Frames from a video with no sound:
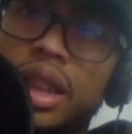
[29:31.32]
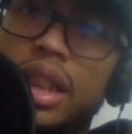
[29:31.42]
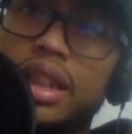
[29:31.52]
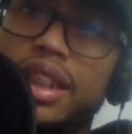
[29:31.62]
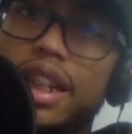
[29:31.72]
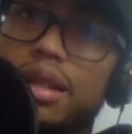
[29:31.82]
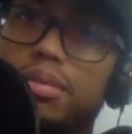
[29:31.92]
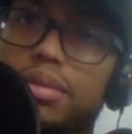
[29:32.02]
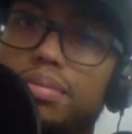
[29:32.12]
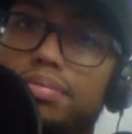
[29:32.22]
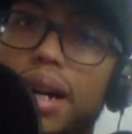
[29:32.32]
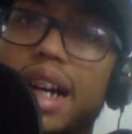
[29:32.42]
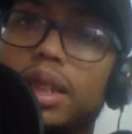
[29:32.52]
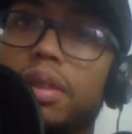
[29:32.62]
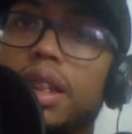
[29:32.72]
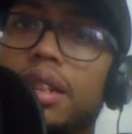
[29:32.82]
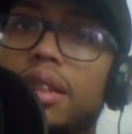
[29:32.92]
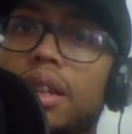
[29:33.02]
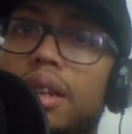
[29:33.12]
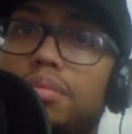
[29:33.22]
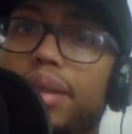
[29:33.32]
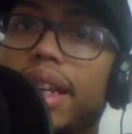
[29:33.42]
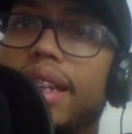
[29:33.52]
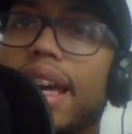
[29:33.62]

them possibly being